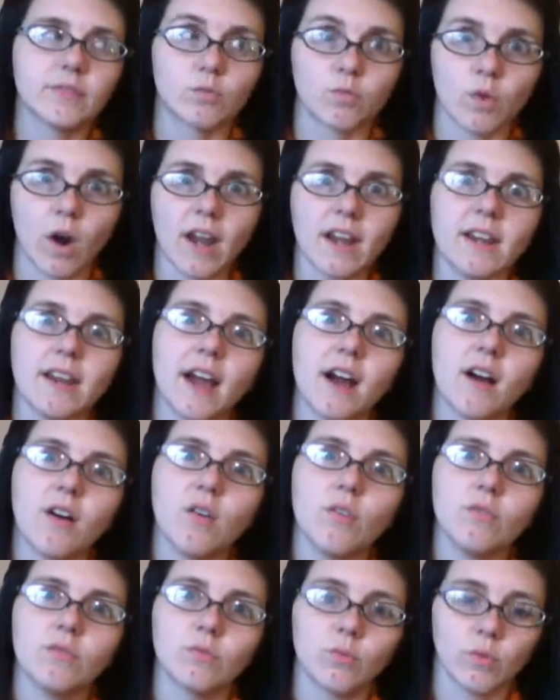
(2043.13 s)
Right
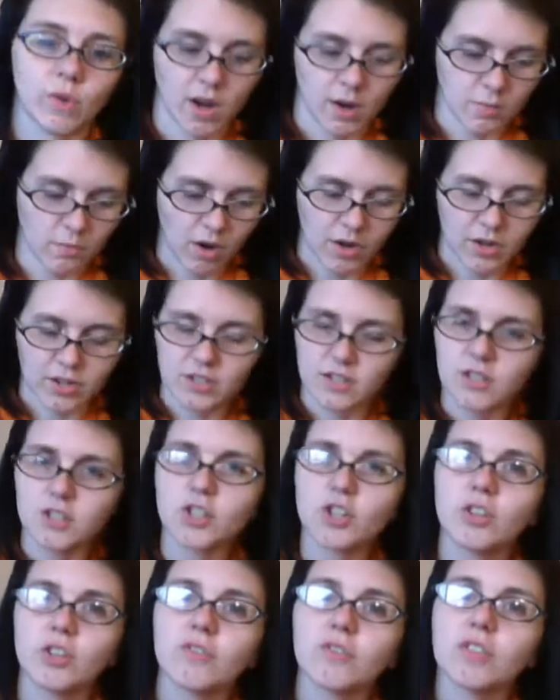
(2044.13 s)
now, when I'm on
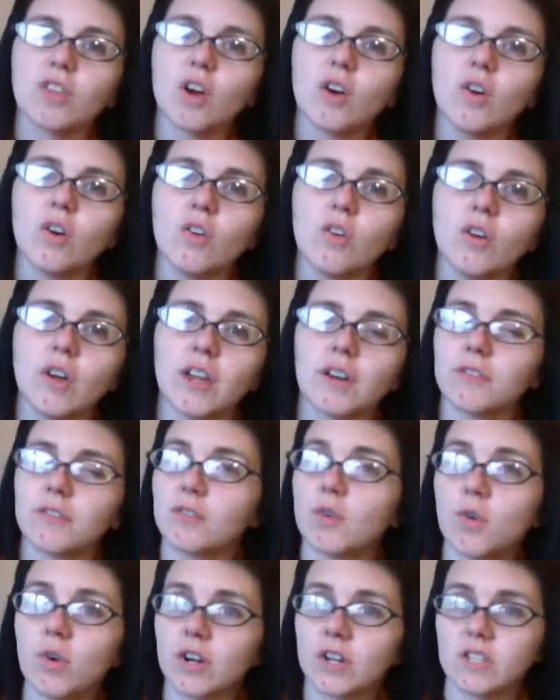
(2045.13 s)
such a good flow? And of
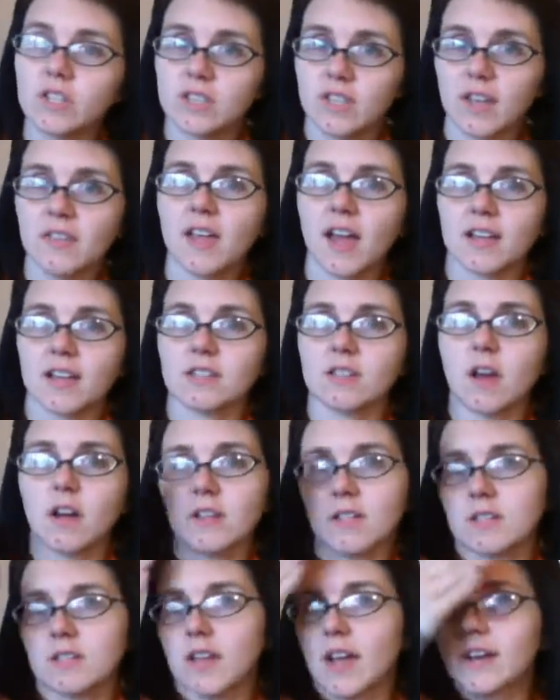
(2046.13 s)
course, then that
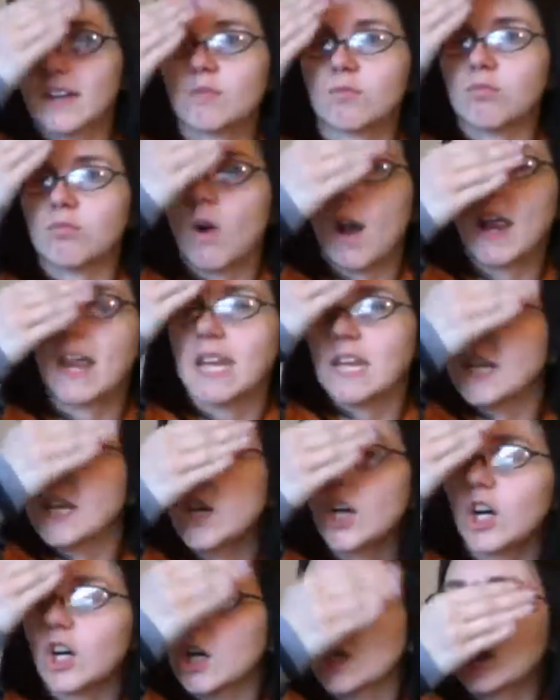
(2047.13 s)
sock design is right
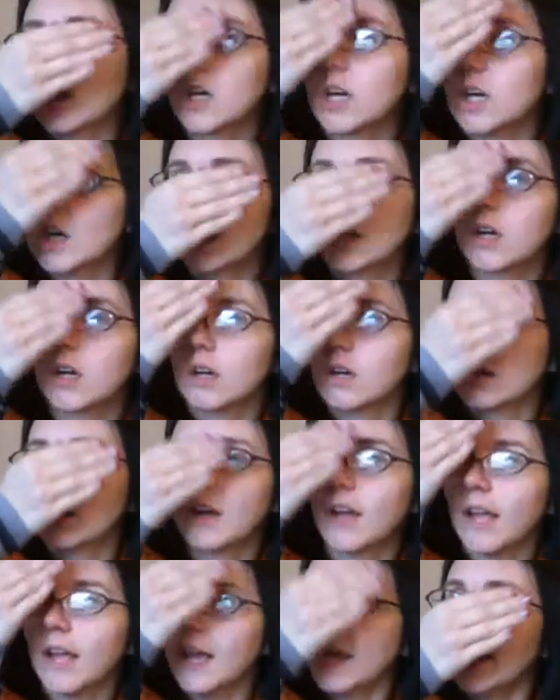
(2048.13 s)
here.
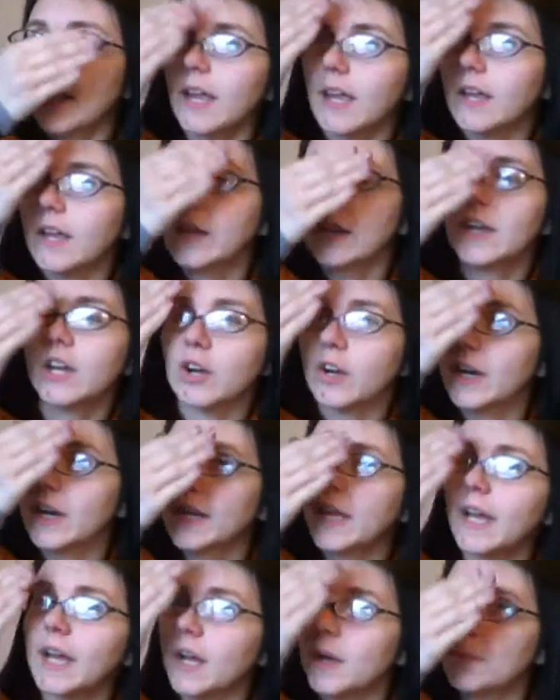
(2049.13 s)
Hey, here
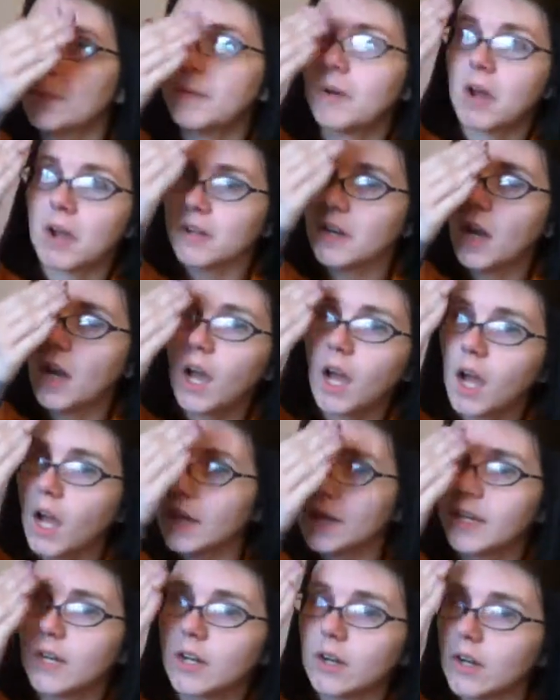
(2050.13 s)
I am. Knock,
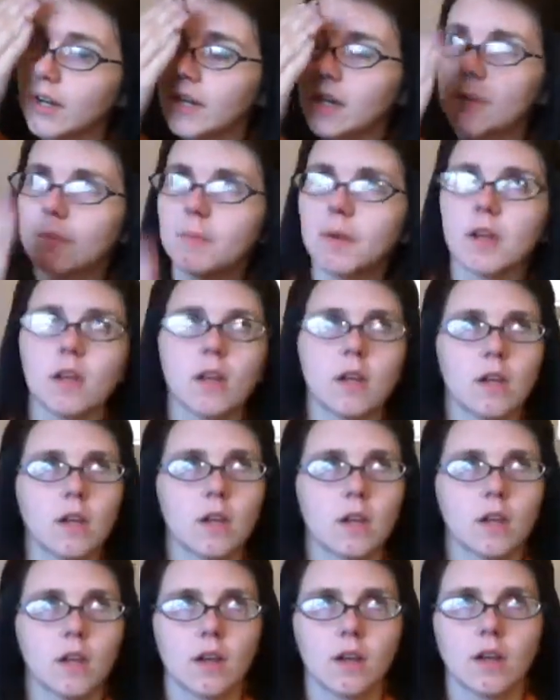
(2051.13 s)
knock. Here I am.
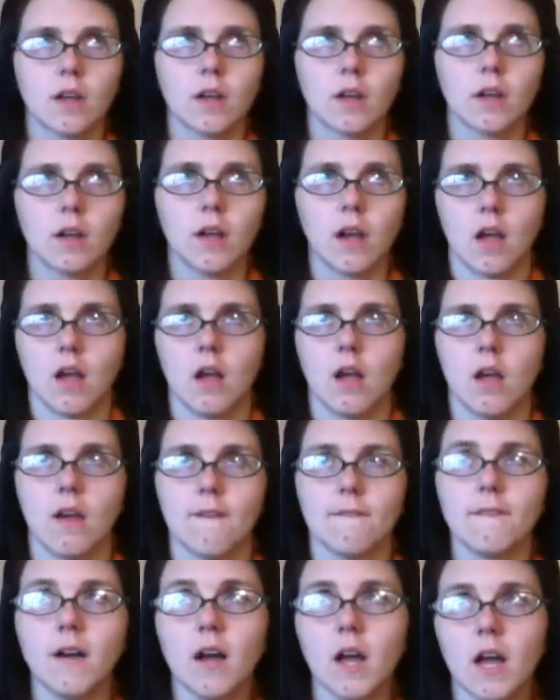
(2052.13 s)

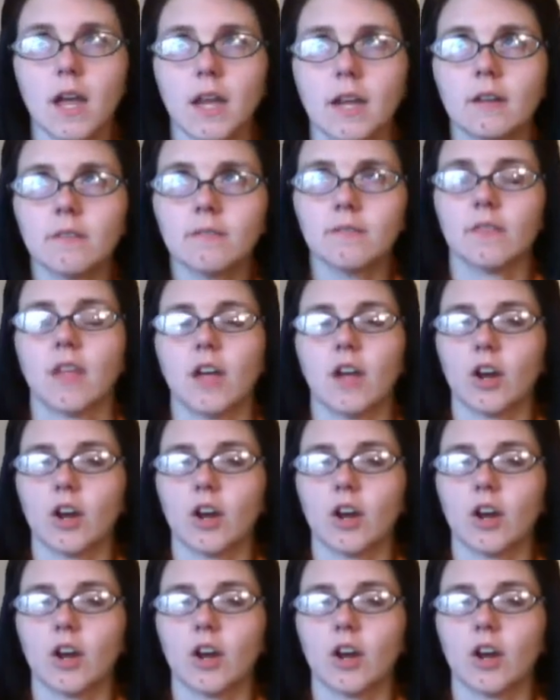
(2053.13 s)
Fine.